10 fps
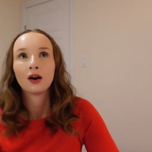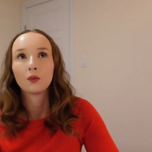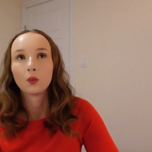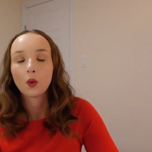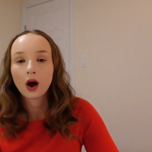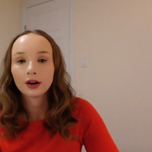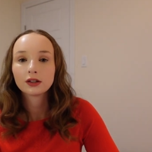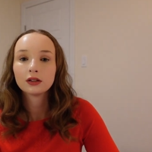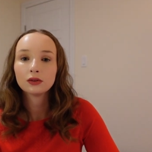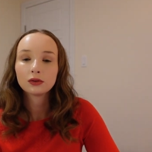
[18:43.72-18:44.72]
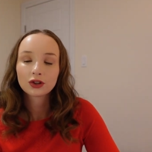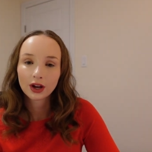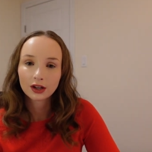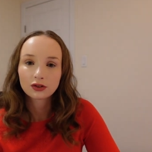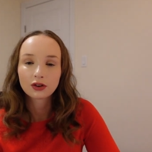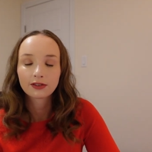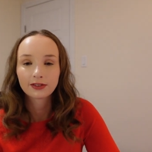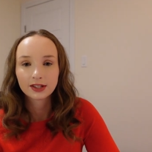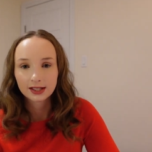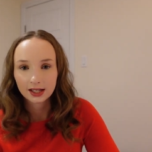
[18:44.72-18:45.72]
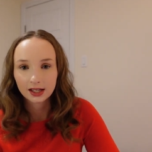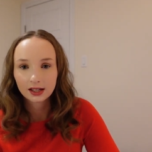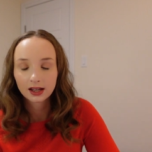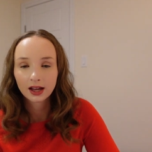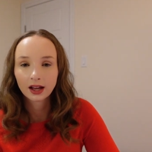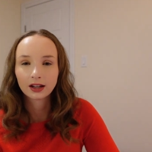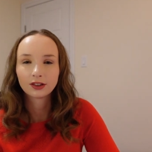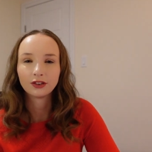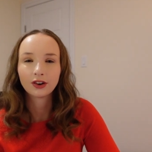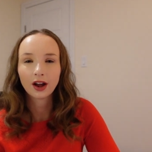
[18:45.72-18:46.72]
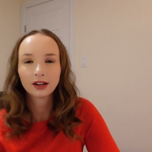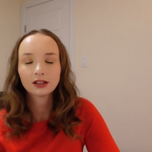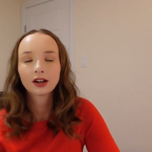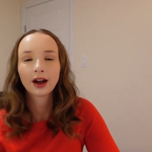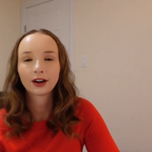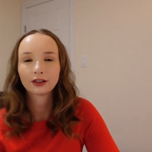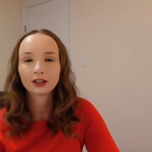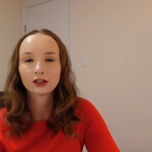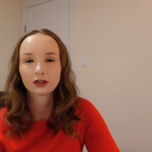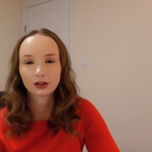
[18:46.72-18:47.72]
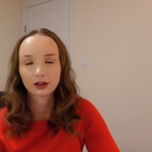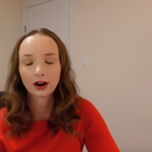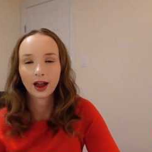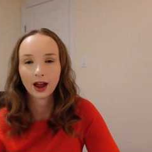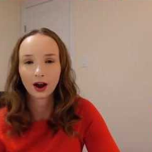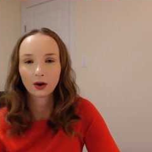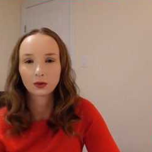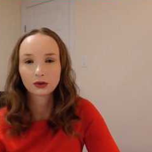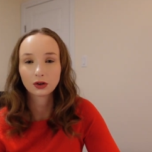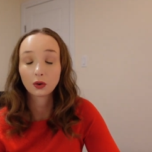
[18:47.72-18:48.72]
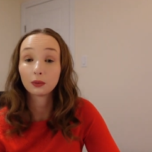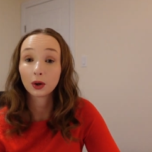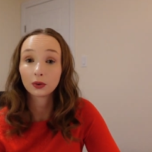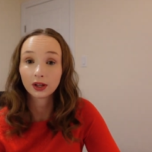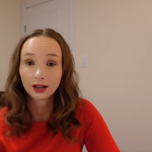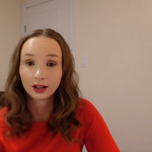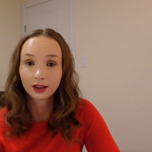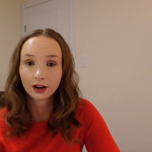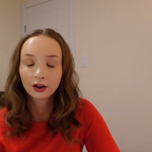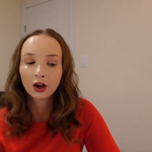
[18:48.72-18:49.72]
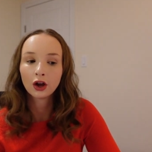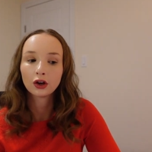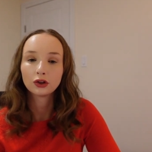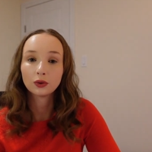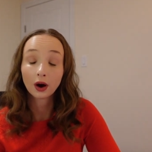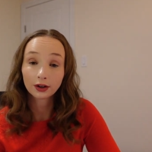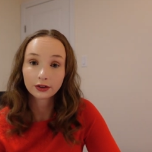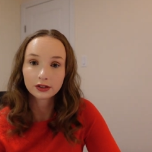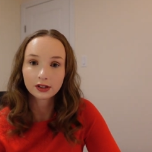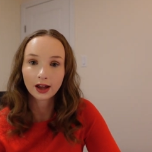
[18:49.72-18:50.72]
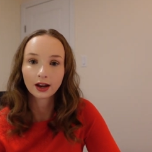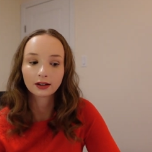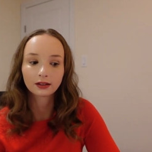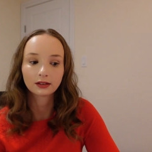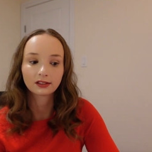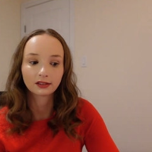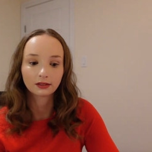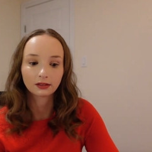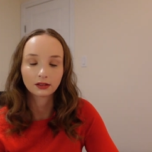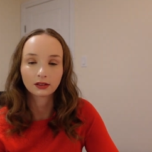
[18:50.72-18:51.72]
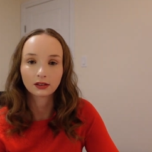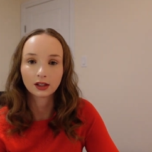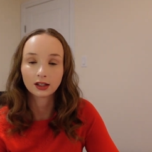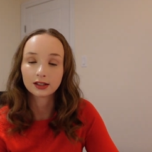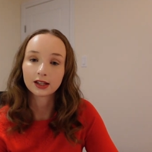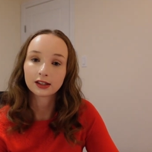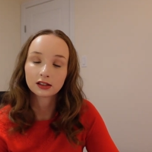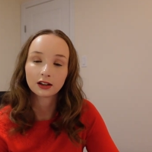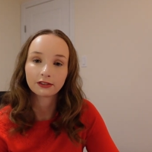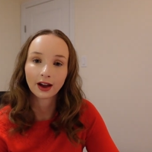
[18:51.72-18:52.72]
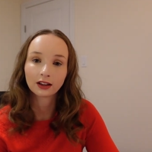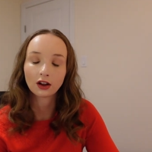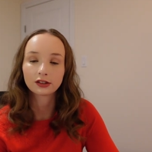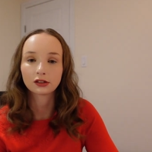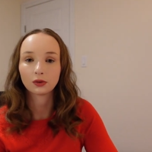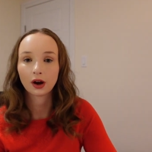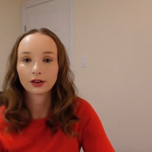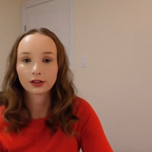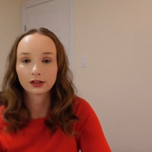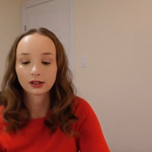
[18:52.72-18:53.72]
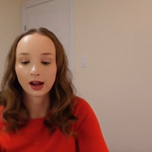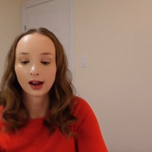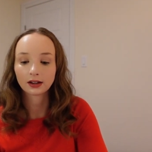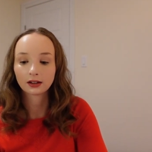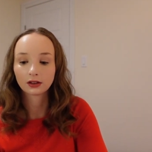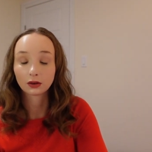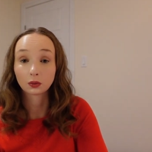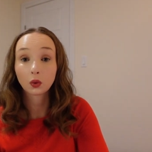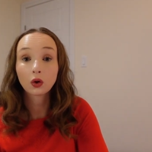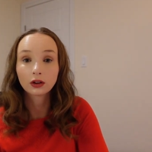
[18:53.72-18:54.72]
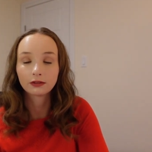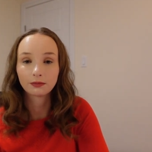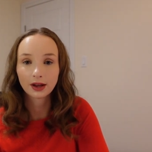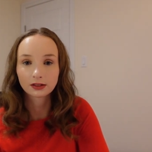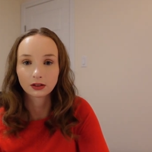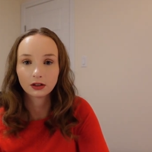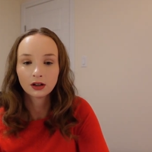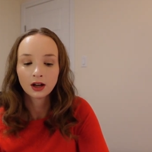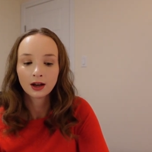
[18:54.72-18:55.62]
want to change your physique and you're not entirely sure how to go about getting there, you understand the necessity of fat loss and you understand the role of muscle,